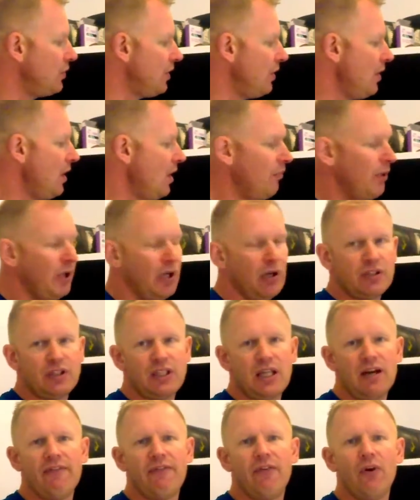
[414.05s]
We got to
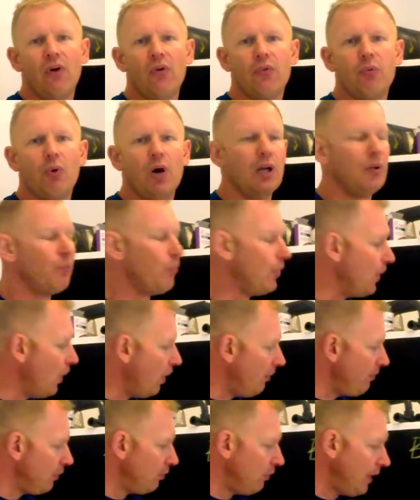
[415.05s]
that fourth one, we
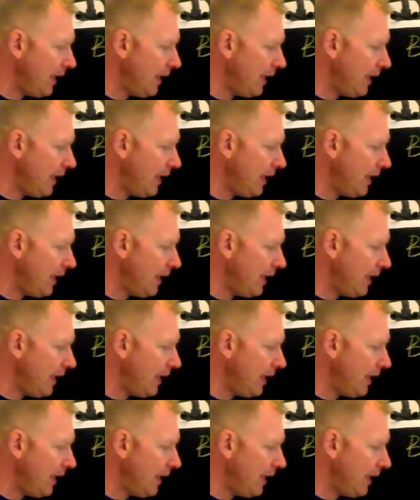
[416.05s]
up the